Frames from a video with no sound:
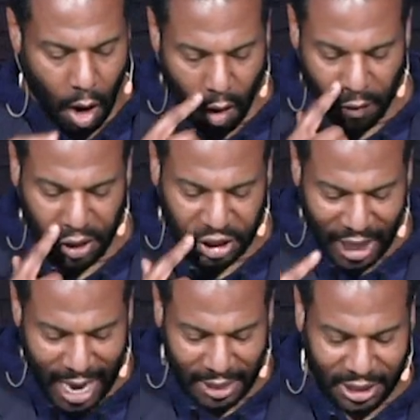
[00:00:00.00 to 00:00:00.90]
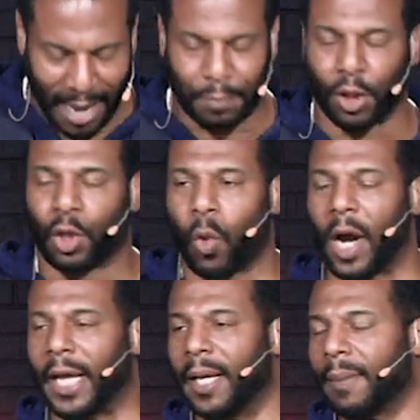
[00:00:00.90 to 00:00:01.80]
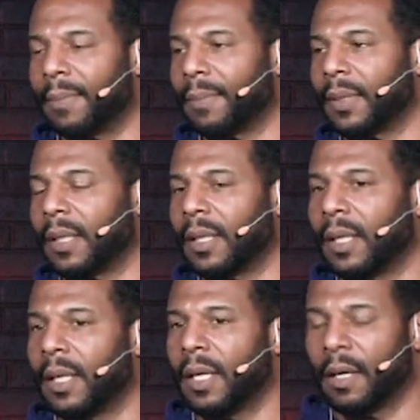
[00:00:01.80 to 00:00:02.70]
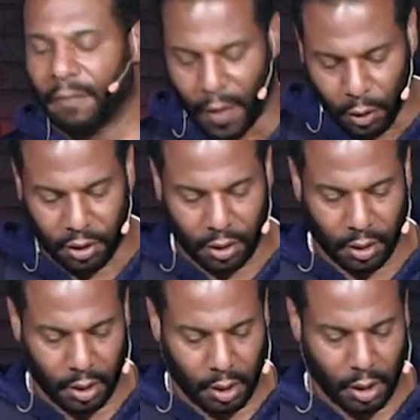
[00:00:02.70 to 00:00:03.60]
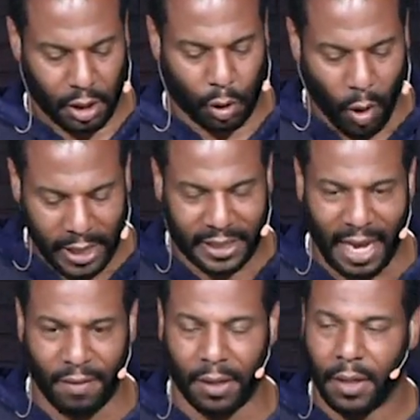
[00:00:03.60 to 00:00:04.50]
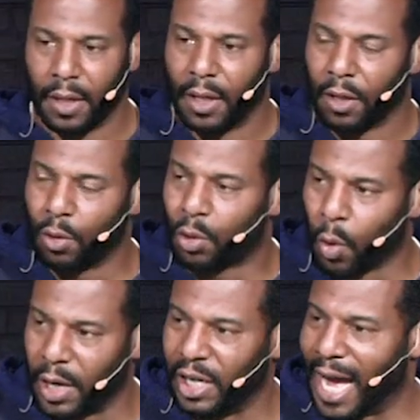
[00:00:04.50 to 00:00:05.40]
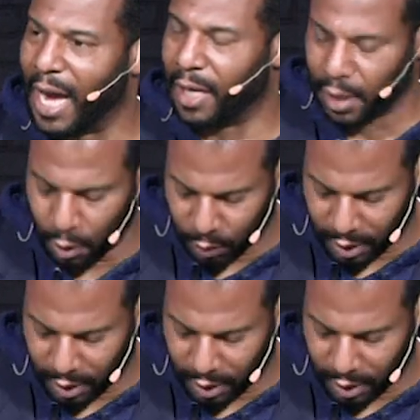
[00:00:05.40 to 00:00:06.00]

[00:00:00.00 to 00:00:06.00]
Over in John chapter 20, verse 27 through 29 in the New